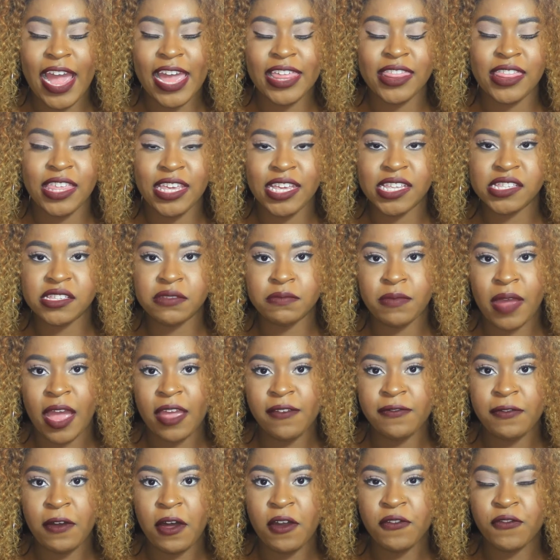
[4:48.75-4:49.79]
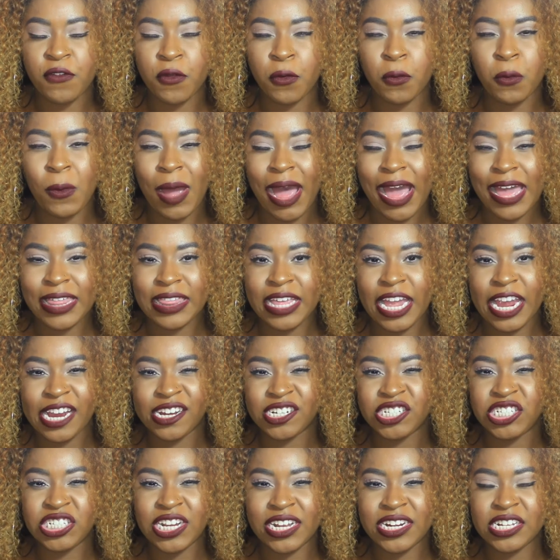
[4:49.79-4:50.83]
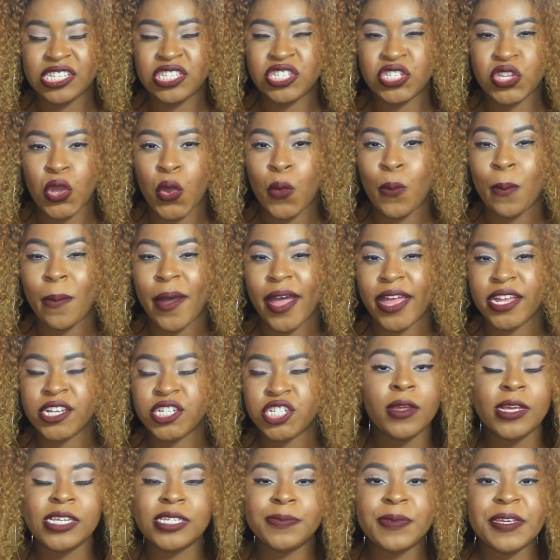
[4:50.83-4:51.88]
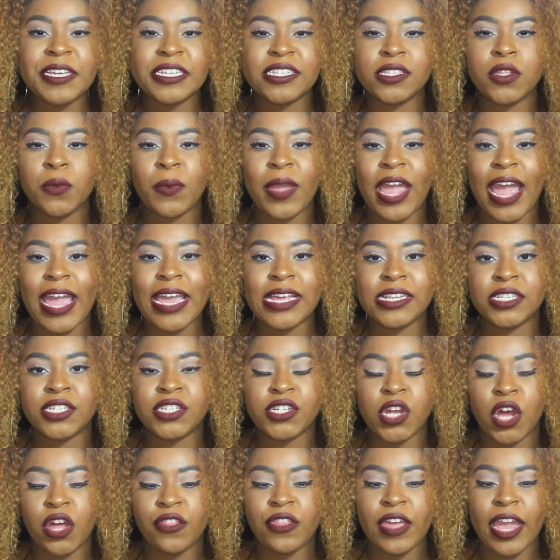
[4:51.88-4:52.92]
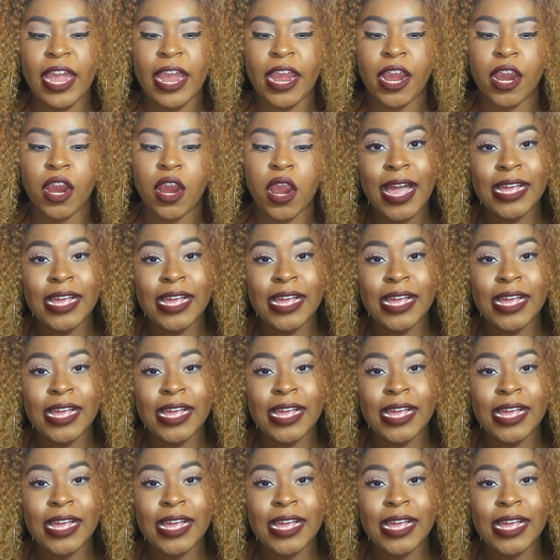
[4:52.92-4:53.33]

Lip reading: I think it's my fault for why the hair shedded so much. It's because of the way I installed the hair.